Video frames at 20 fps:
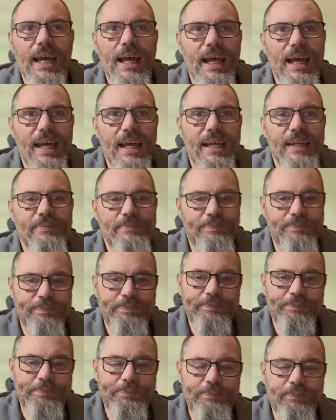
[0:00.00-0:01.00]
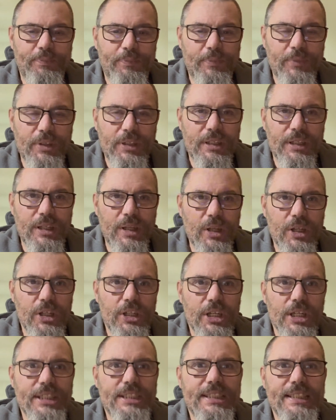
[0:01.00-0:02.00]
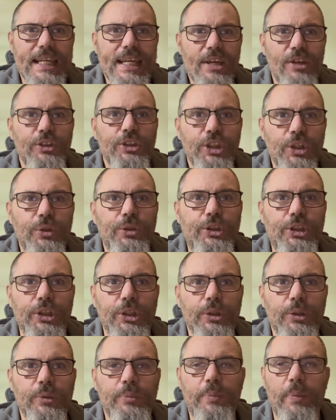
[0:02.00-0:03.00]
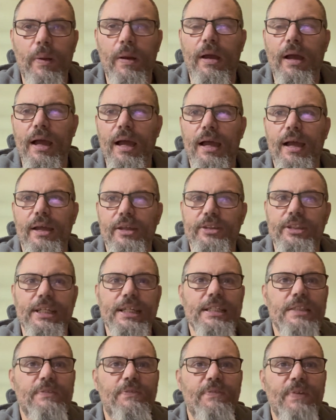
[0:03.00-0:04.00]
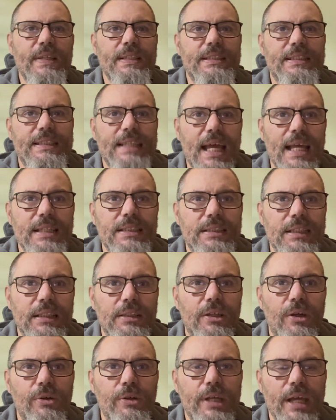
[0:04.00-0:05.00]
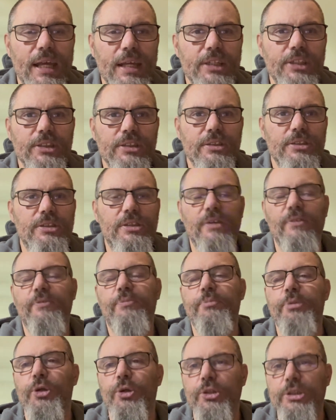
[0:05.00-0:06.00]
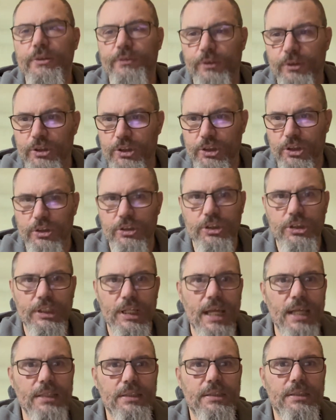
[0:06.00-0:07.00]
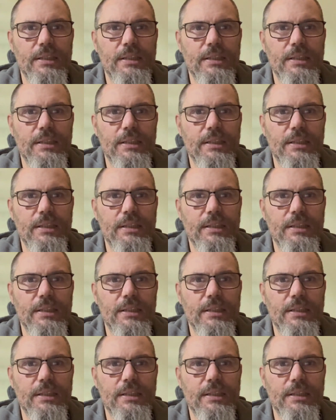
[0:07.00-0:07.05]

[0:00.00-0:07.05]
You see on YouTube these fantastic locations of beautiful sunsets